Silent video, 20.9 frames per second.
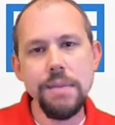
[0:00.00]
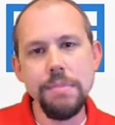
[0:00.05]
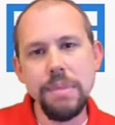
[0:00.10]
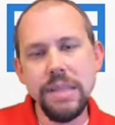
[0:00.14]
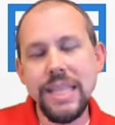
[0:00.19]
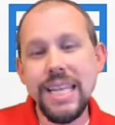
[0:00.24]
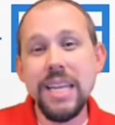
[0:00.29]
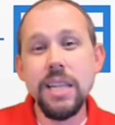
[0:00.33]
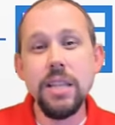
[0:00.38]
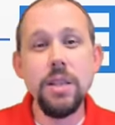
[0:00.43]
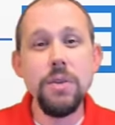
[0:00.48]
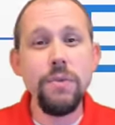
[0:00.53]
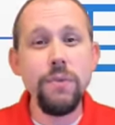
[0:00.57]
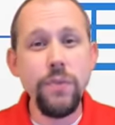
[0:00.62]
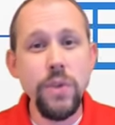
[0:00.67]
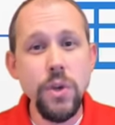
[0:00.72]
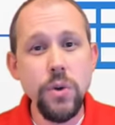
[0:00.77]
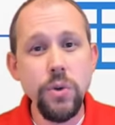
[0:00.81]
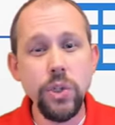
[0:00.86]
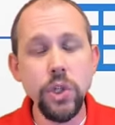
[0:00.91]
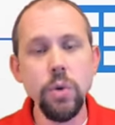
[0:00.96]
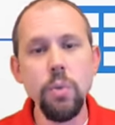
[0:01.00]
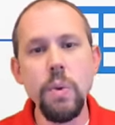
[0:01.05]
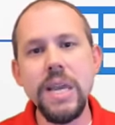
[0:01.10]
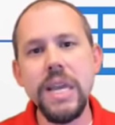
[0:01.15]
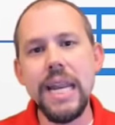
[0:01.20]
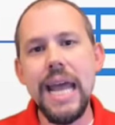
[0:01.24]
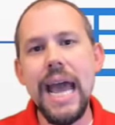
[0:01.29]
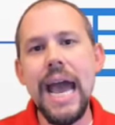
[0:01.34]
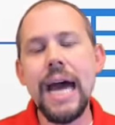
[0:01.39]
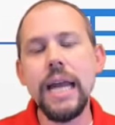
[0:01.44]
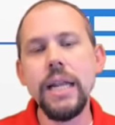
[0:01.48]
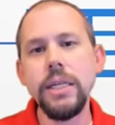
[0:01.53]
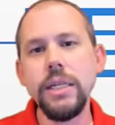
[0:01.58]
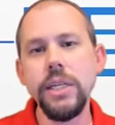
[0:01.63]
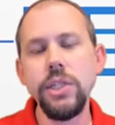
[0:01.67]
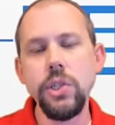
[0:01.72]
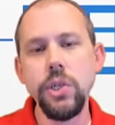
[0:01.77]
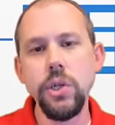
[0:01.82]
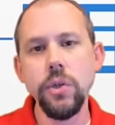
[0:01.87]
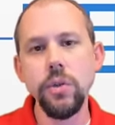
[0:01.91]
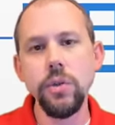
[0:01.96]
but then in the future, we can add
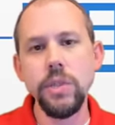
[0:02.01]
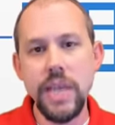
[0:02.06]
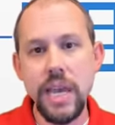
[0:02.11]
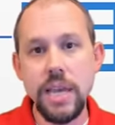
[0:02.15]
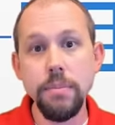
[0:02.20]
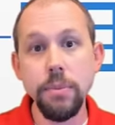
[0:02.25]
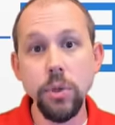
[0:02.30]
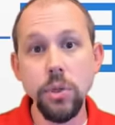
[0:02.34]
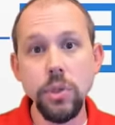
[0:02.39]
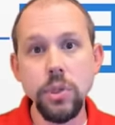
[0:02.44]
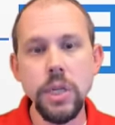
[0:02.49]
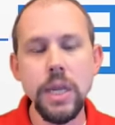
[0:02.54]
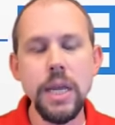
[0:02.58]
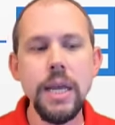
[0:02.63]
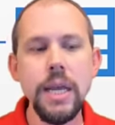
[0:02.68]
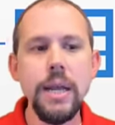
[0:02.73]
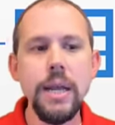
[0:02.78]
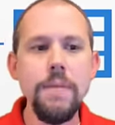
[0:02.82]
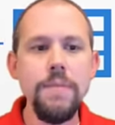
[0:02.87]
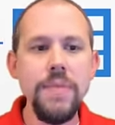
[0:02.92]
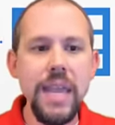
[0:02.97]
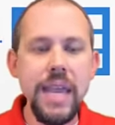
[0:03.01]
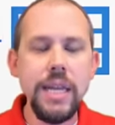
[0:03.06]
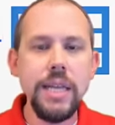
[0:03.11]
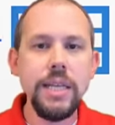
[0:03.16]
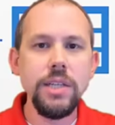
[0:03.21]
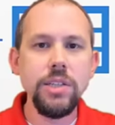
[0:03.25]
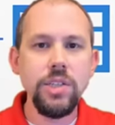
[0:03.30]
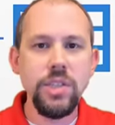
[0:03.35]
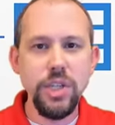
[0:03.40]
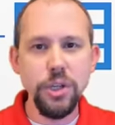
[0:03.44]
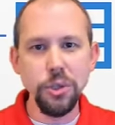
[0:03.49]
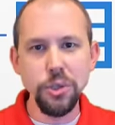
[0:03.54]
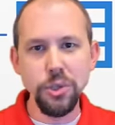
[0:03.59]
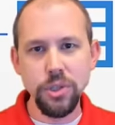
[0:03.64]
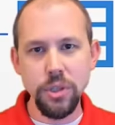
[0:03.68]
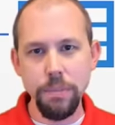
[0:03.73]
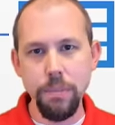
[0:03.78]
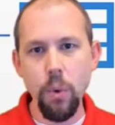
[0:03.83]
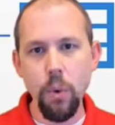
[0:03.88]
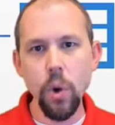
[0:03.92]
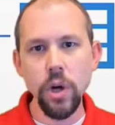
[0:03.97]
additional tables and it still
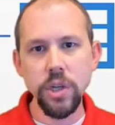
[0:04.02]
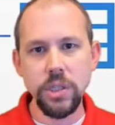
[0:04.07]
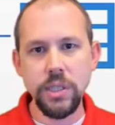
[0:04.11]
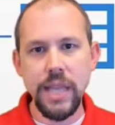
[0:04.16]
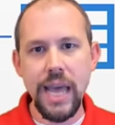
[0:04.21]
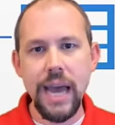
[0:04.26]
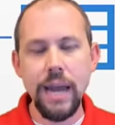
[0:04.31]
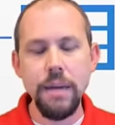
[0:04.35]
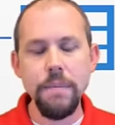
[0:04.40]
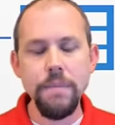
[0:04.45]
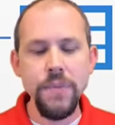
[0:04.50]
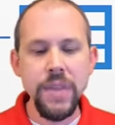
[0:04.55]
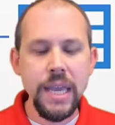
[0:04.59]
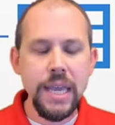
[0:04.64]
supports that.